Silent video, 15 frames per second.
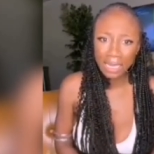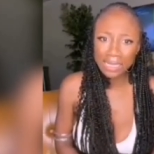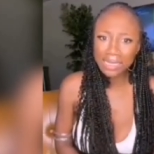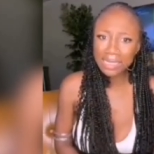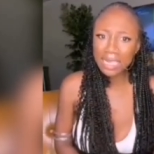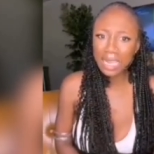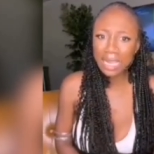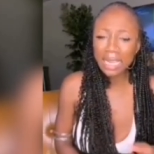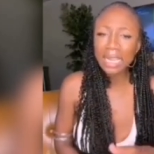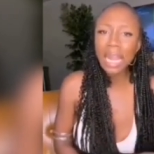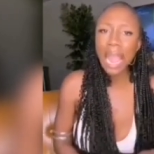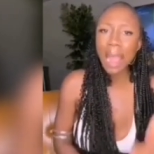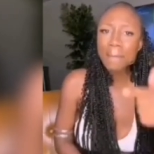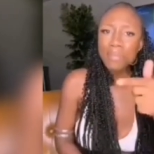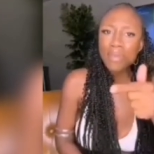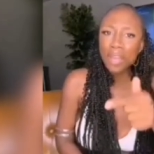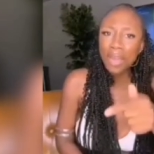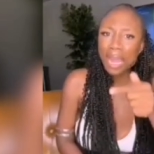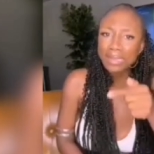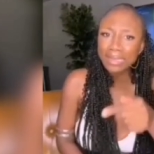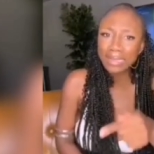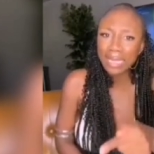He's stealing. I'm
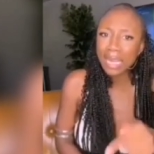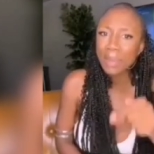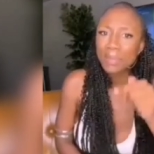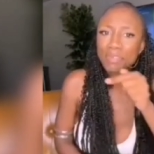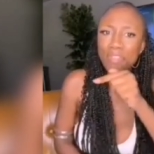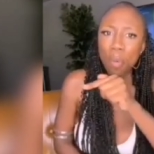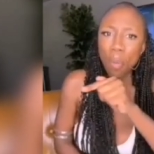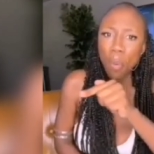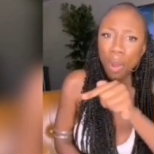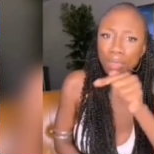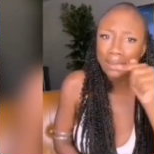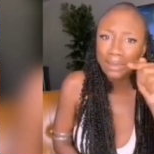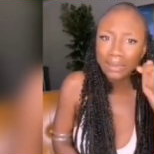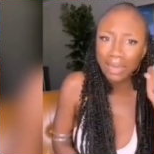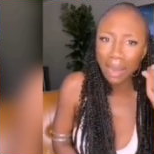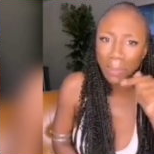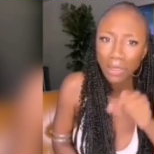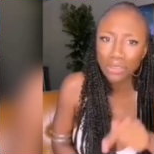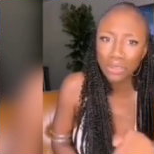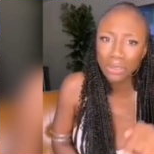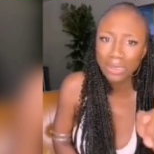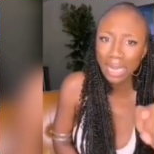not asking him for one
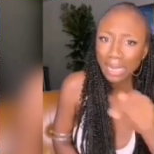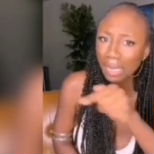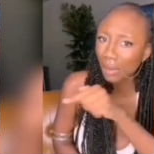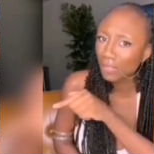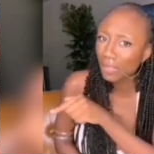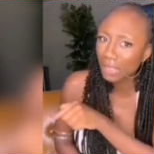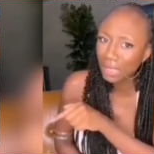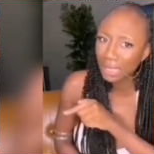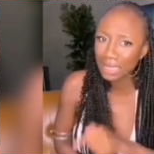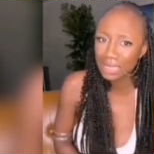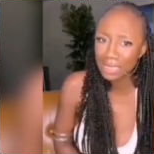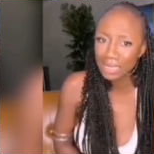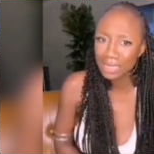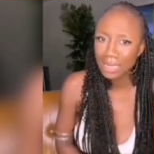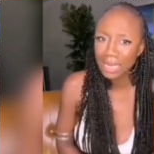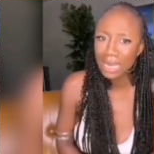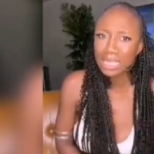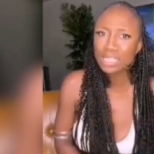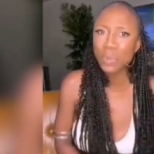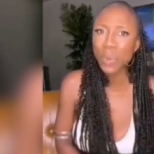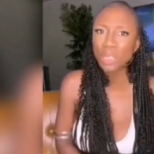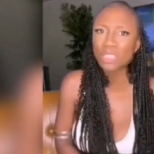cupboard to take care of the kids.
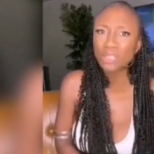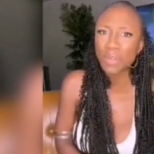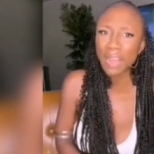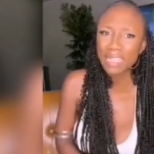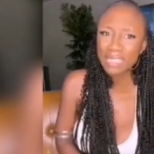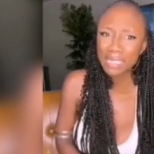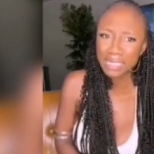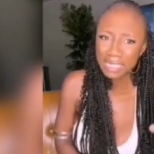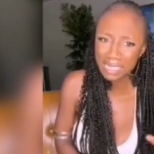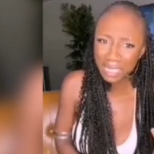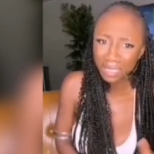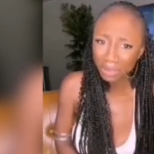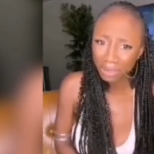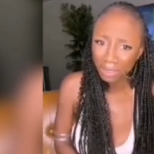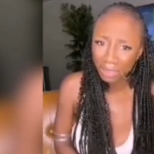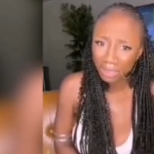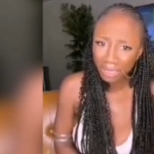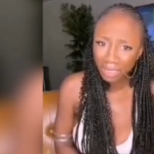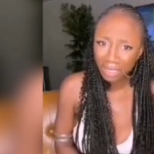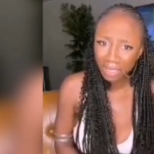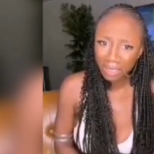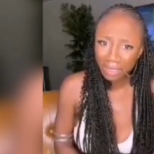He's the one trying to steal
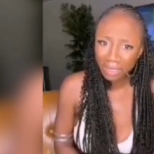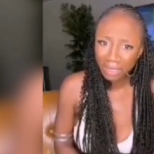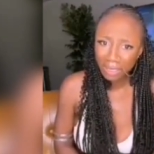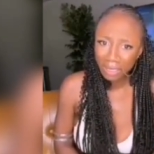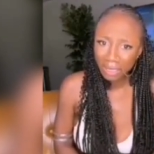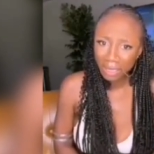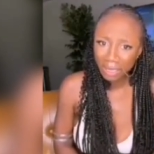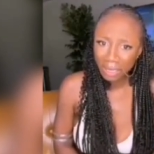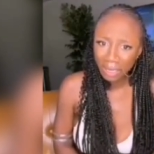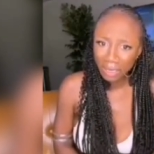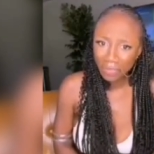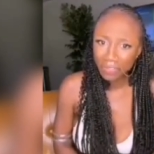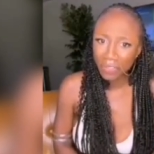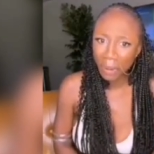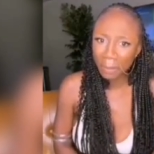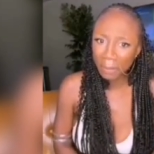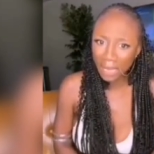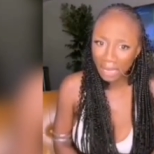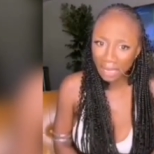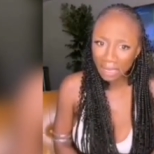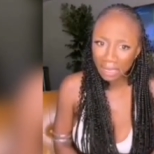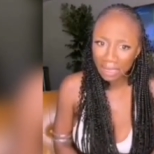from
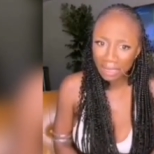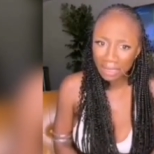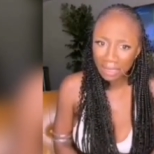me.